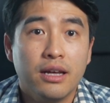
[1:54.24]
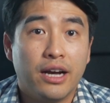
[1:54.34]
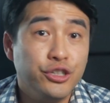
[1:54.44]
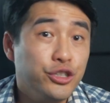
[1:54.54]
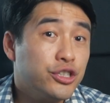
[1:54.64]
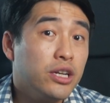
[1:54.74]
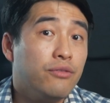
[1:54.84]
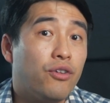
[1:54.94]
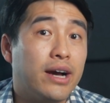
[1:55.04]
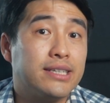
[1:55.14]
I usually
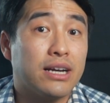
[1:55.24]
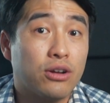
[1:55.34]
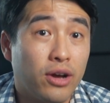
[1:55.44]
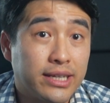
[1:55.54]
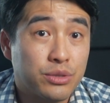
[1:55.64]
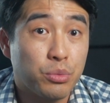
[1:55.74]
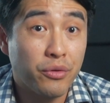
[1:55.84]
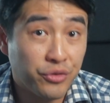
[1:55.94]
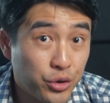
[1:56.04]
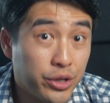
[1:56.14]
advise our clients to
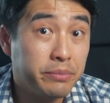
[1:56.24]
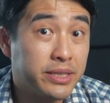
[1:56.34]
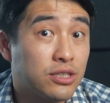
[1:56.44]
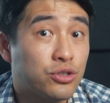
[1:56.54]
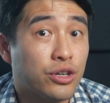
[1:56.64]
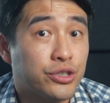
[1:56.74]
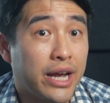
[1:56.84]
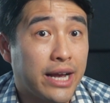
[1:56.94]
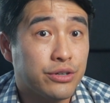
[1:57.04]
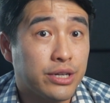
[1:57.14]
review their business structure
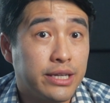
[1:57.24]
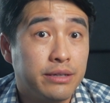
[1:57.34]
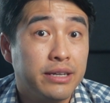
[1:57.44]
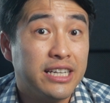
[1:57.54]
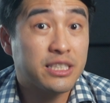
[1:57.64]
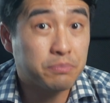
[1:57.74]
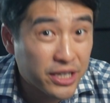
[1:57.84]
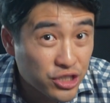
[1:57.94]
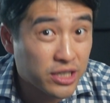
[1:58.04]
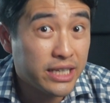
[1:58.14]
annually,
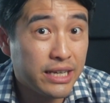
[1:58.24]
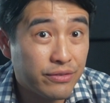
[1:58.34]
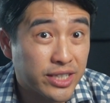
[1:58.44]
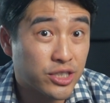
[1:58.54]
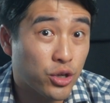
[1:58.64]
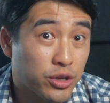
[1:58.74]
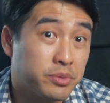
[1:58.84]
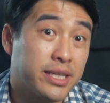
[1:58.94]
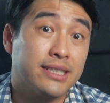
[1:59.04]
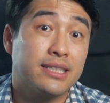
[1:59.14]
especially if their
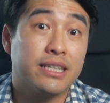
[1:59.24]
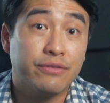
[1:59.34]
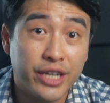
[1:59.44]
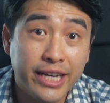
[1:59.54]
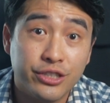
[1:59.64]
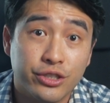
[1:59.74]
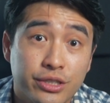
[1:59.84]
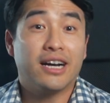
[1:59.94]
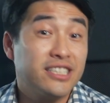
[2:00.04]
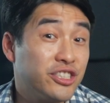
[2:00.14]
circumstances have changed.
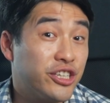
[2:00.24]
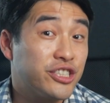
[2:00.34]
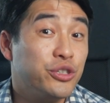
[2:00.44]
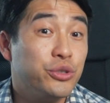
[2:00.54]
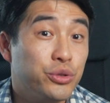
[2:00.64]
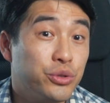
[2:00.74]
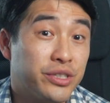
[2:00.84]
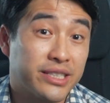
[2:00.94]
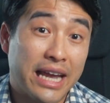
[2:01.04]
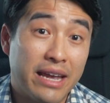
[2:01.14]
I suggest you do the
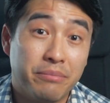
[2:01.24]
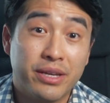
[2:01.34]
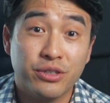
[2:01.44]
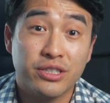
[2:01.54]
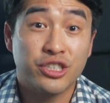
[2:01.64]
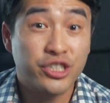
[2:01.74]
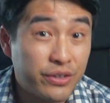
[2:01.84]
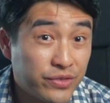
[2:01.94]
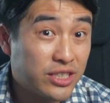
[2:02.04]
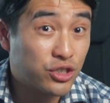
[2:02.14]
same because a
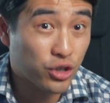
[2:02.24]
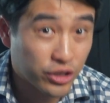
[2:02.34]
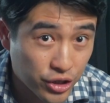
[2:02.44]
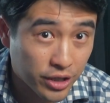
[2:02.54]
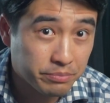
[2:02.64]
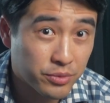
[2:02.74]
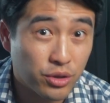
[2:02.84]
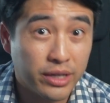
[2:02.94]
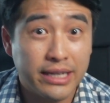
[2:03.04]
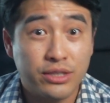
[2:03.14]
shift in structure
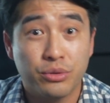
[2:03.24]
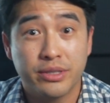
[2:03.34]
could lead to